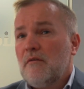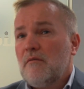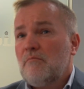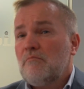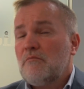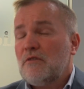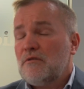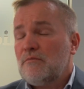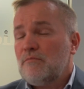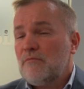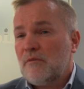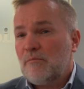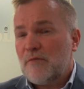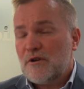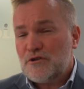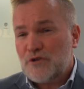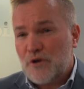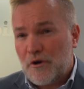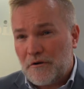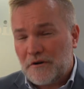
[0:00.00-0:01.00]
the
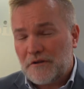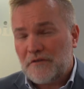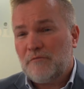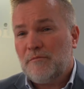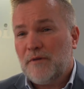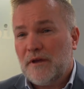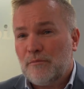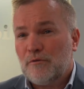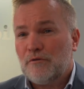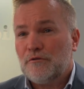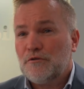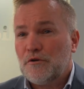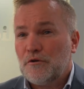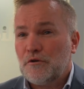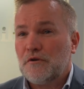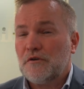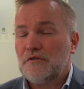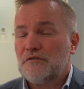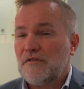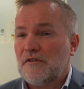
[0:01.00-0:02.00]
majority of people do
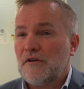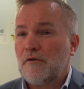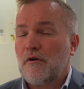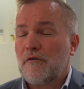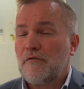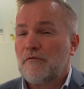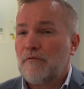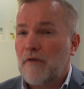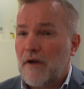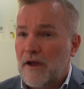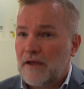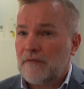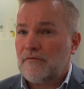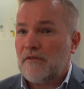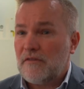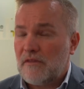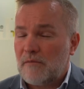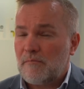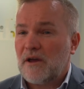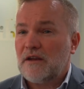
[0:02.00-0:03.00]
because they're afraid
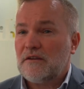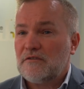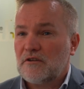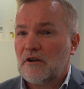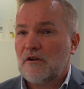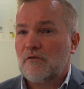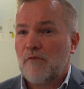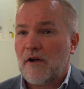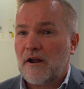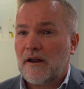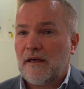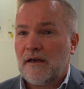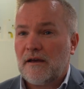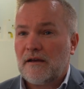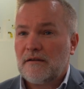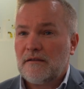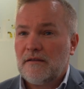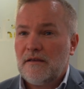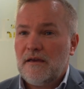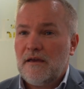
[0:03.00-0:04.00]
that their money's going to run
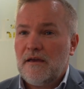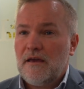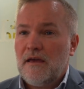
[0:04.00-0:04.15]
out.